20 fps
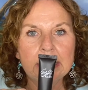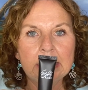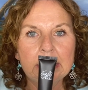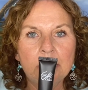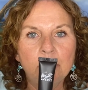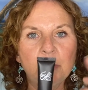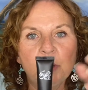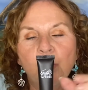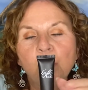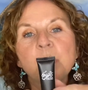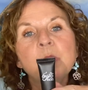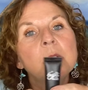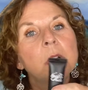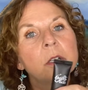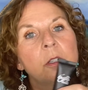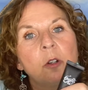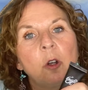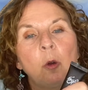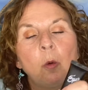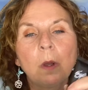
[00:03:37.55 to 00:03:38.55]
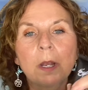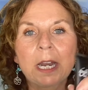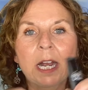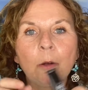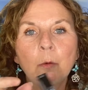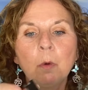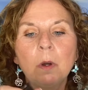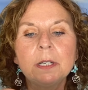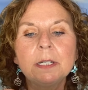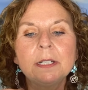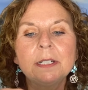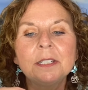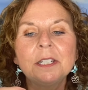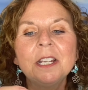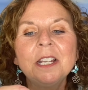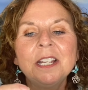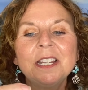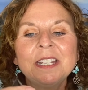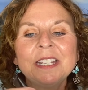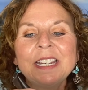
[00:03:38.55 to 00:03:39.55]
which was not at all what I wanted.
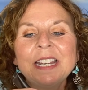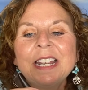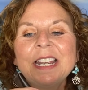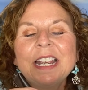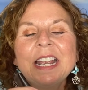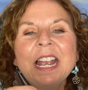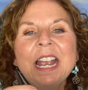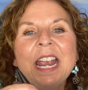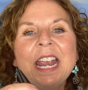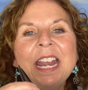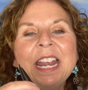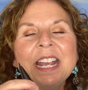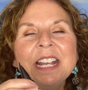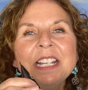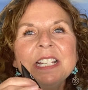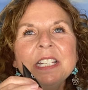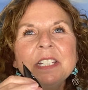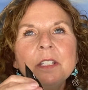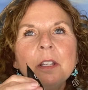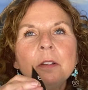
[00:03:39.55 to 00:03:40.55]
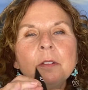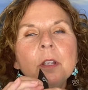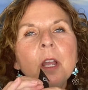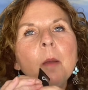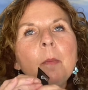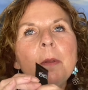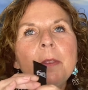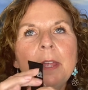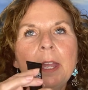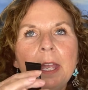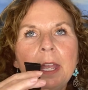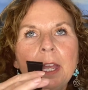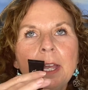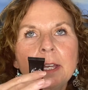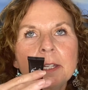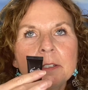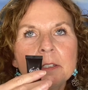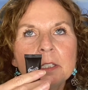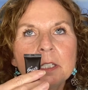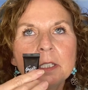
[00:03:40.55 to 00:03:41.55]
And on top of
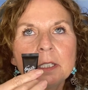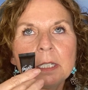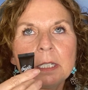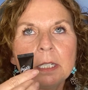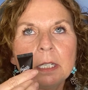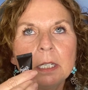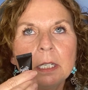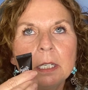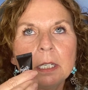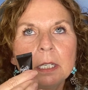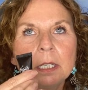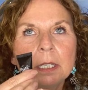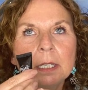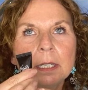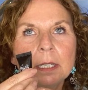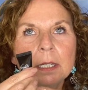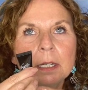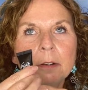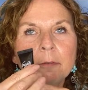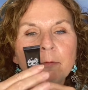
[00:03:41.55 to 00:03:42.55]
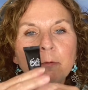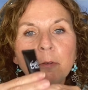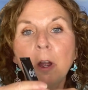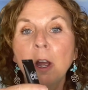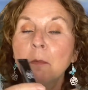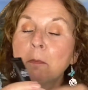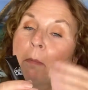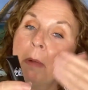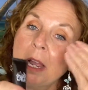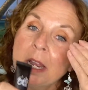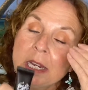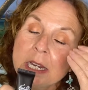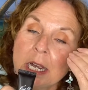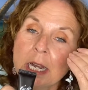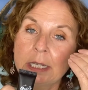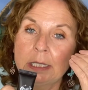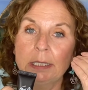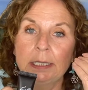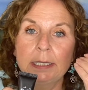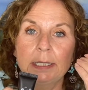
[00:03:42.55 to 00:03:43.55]
that, on my
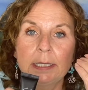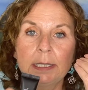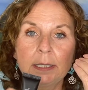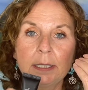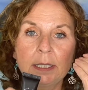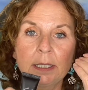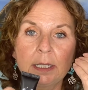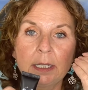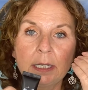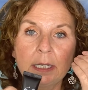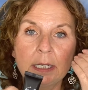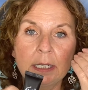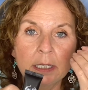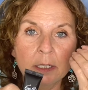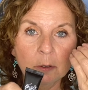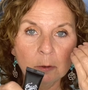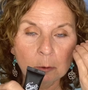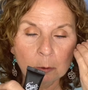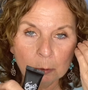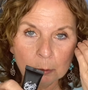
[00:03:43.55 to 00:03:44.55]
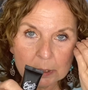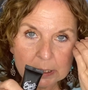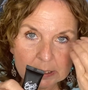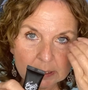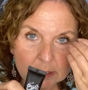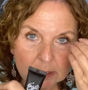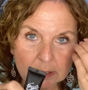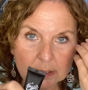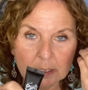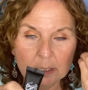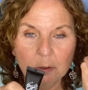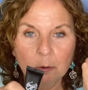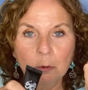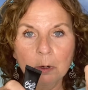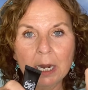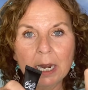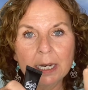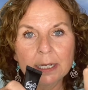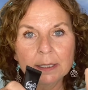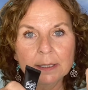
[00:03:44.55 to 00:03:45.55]
eyelids, it creases and
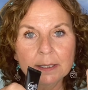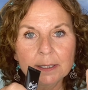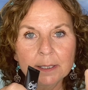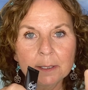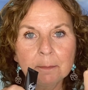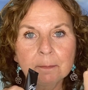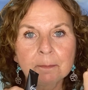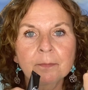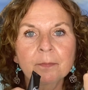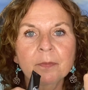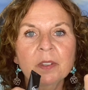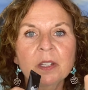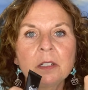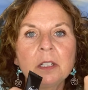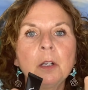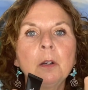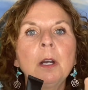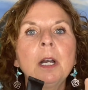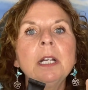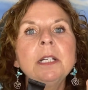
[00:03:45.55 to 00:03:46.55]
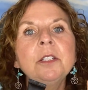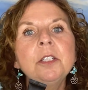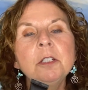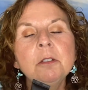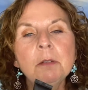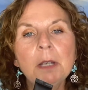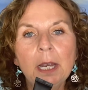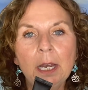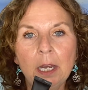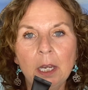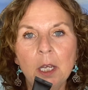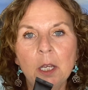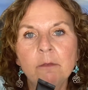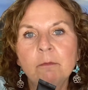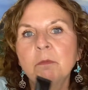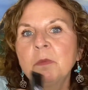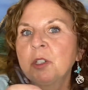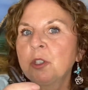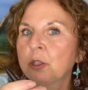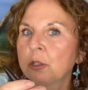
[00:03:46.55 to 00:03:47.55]
cracks. Now, I do have
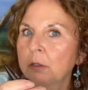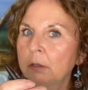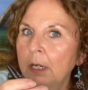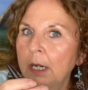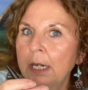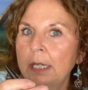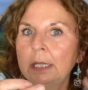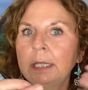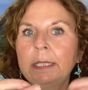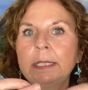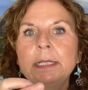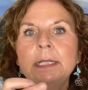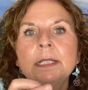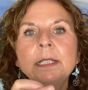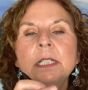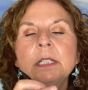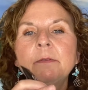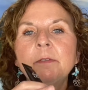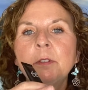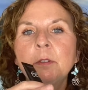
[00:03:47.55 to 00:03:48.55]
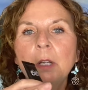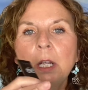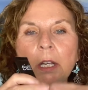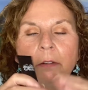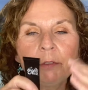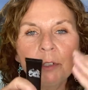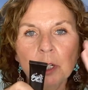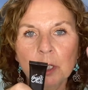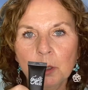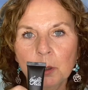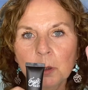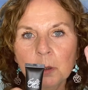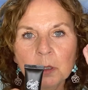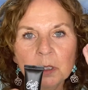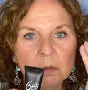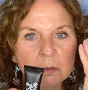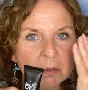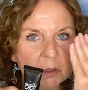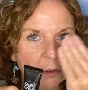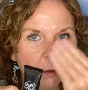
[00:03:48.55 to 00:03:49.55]
mature eyelids. If you have younger,
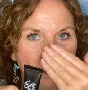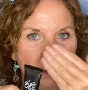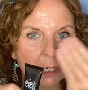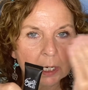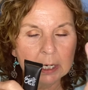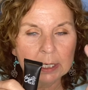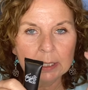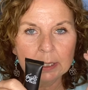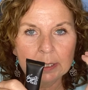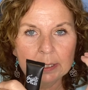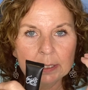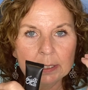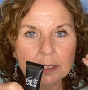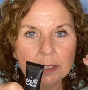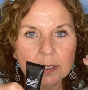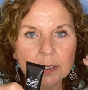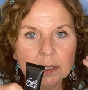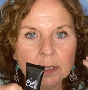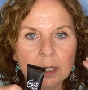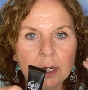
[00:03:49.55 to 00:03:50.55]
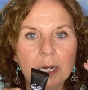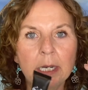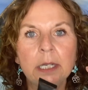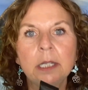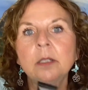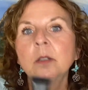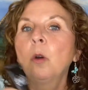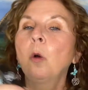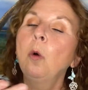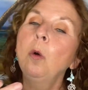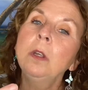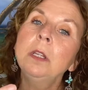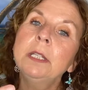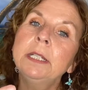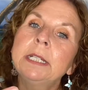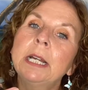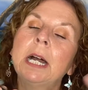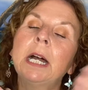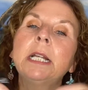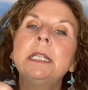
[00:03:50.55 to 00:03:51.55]
smoother eyelids and
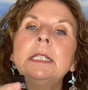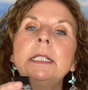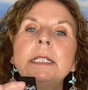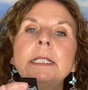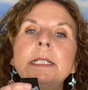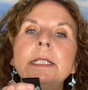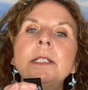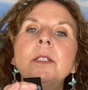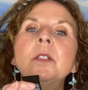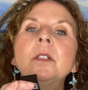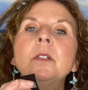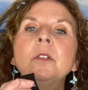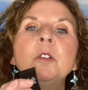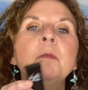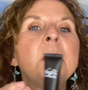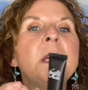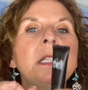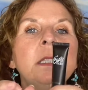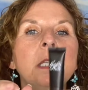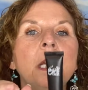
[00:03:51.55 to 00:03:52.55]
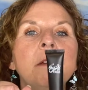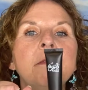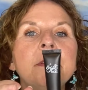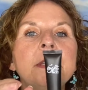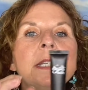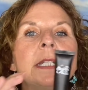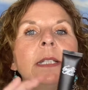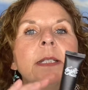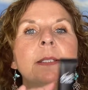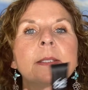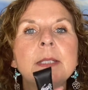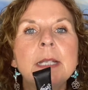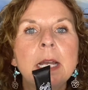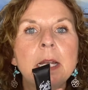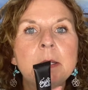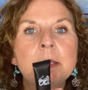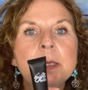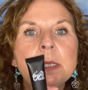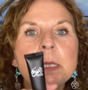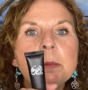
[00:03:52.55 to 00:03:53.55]
oily eyelids, you may love this.
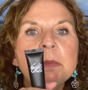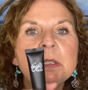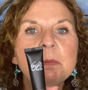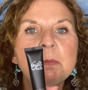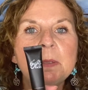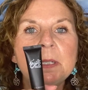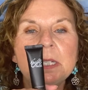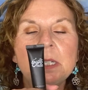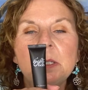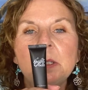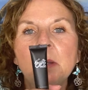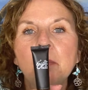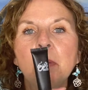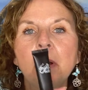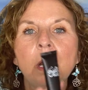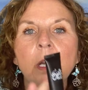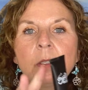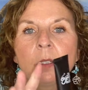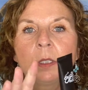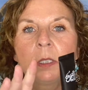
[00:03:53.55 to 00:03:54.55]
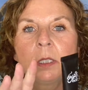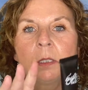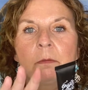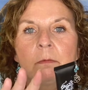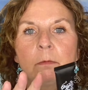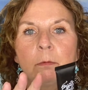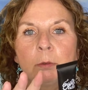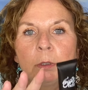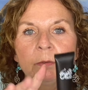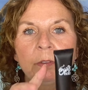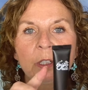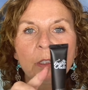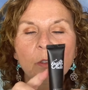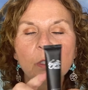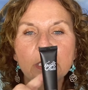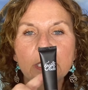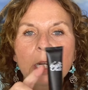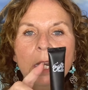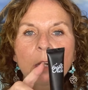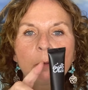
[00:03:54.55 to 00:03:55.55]
That seemed to be the positive reviews
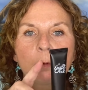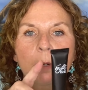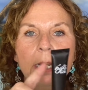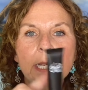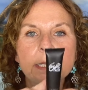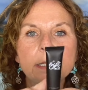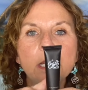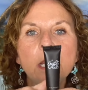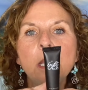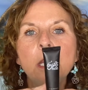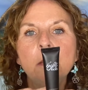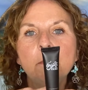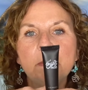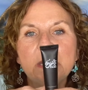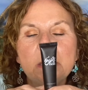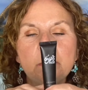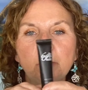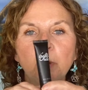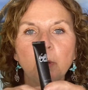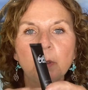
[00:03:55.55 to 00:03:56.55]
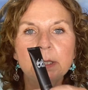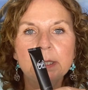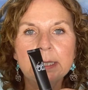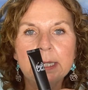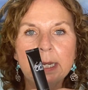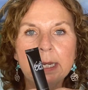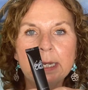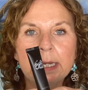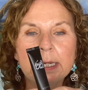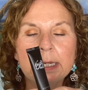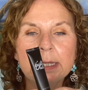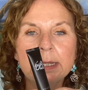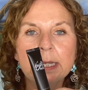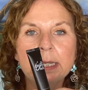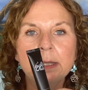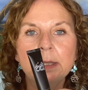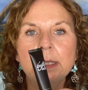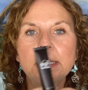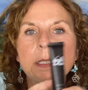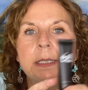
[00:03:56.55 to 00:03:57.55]
that I read. People saying
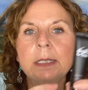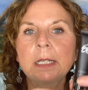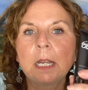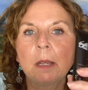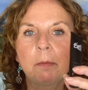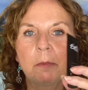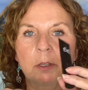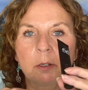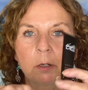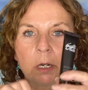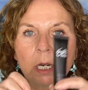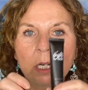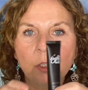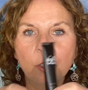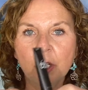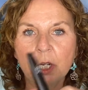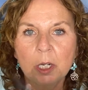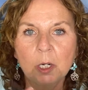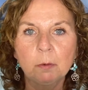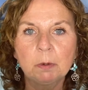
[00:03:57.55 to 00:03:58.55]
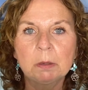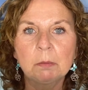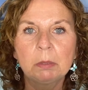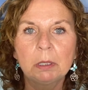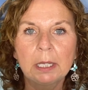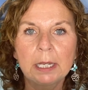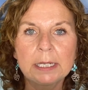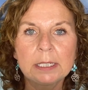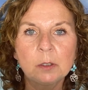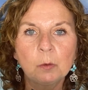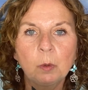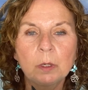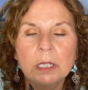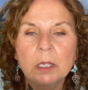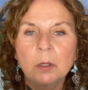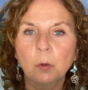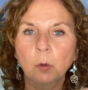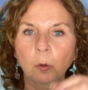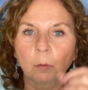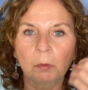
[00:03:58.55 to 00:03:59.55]
that this kept their eyeshadow in place when
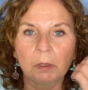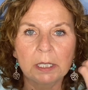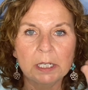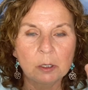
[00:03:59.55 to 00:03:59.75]
it normally